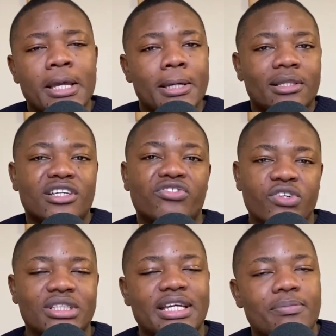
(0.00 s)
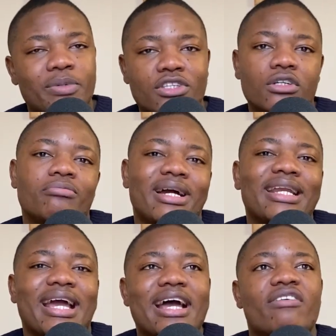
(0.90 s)
This first episode might
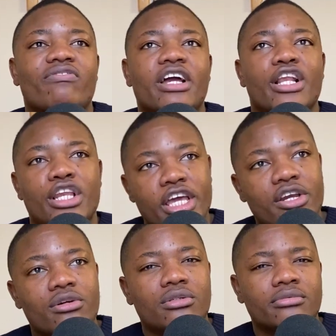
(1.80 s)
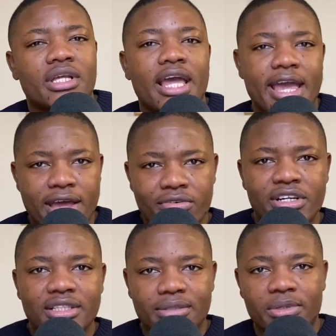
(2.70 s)
have a little
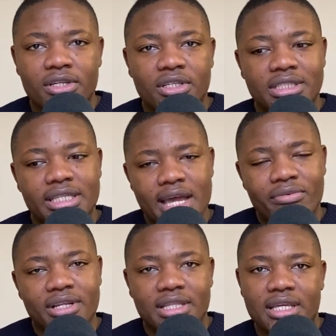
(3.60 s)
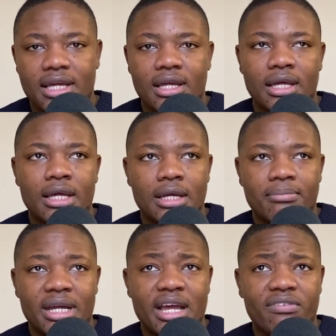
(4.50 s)
errors because here and there,
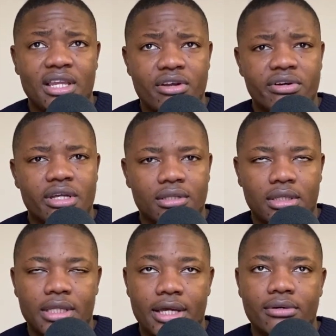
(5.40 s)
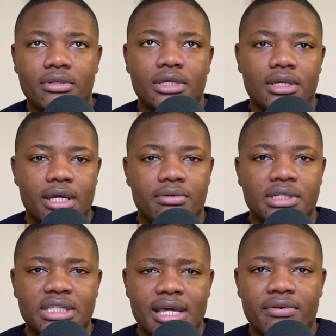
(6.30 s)
might have a little
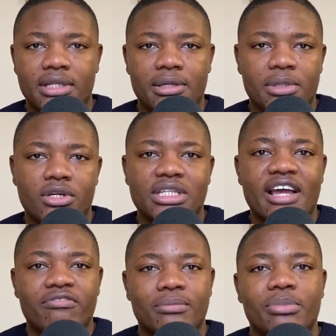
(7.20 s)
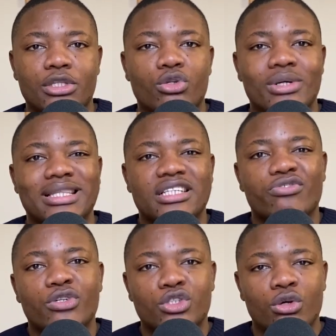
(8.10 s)
errors here and there because I haven't been doing this
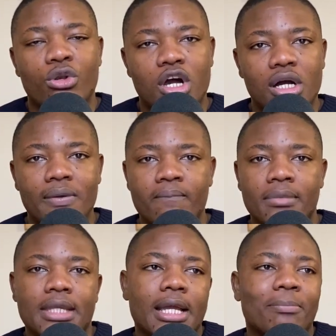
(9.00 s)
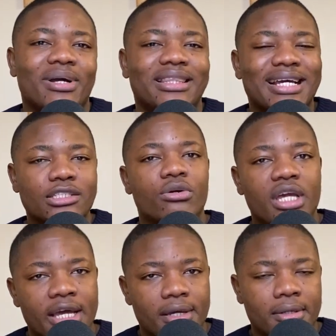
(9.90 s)
for so long. But that's
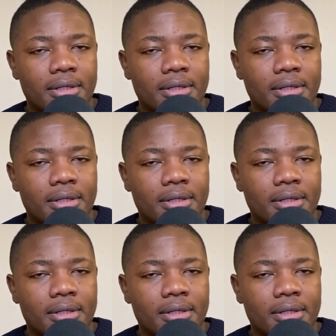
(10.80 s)
okay.